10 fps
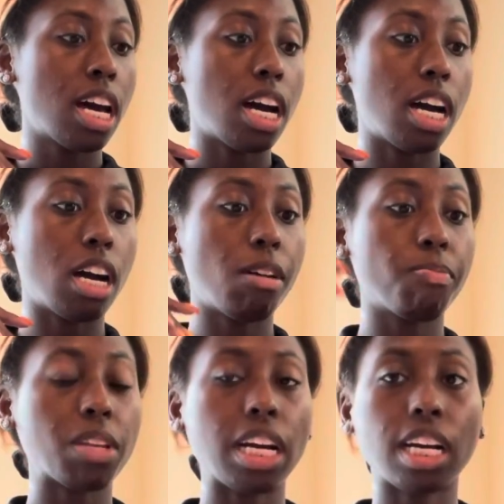
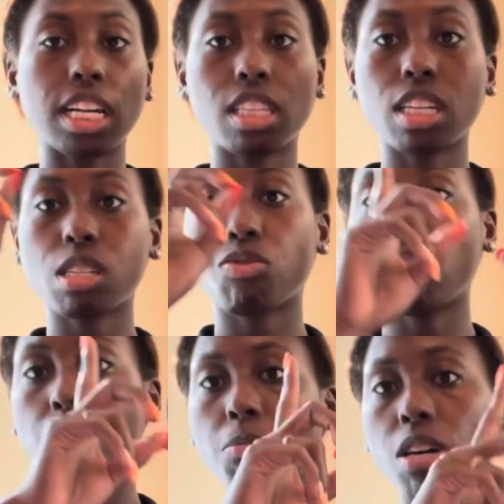Um, I got things
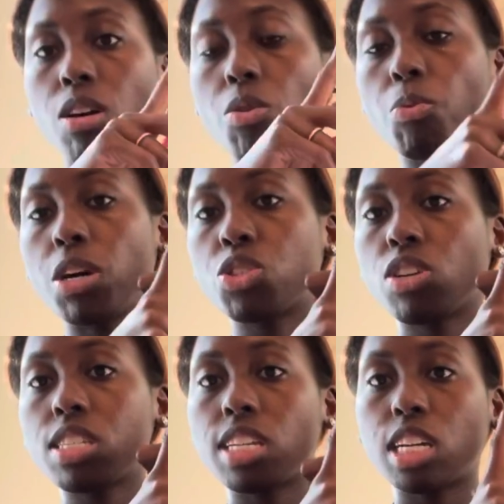from Well
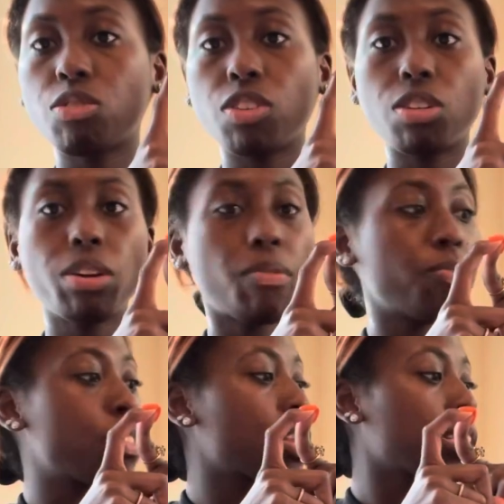Dressed Nashville,
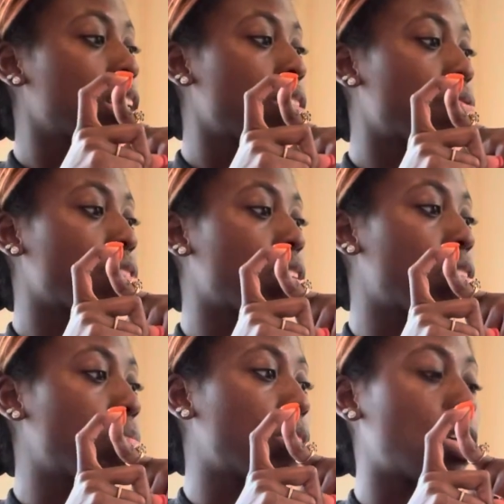
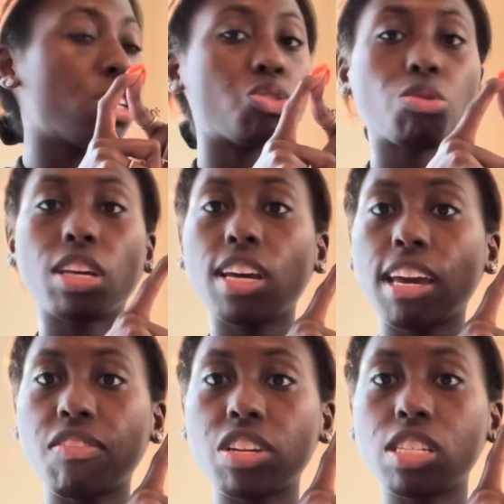from uh, Julia
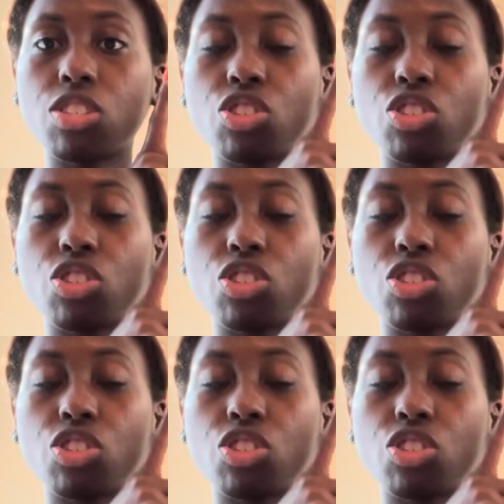Havens.